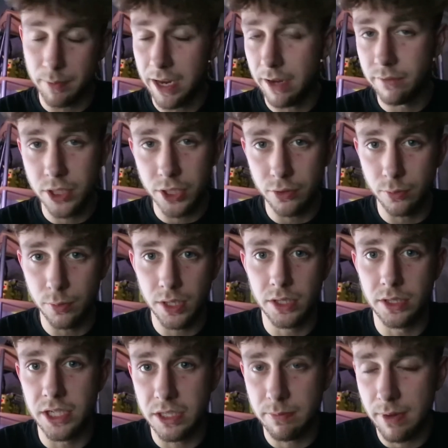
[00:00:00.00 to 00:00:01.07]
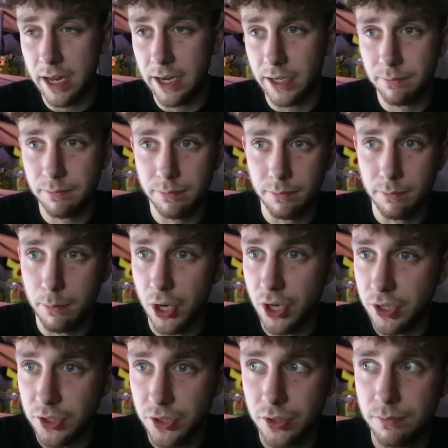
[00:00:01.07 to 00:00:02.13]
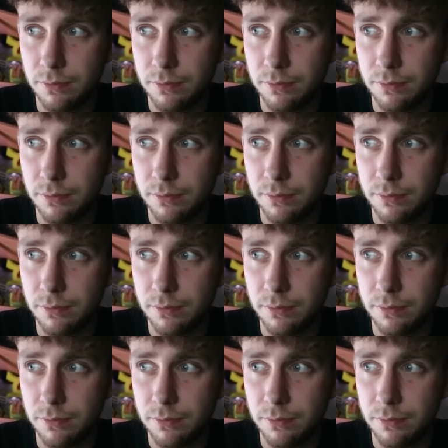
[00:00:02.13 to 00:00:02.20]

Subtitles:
have two display monitors?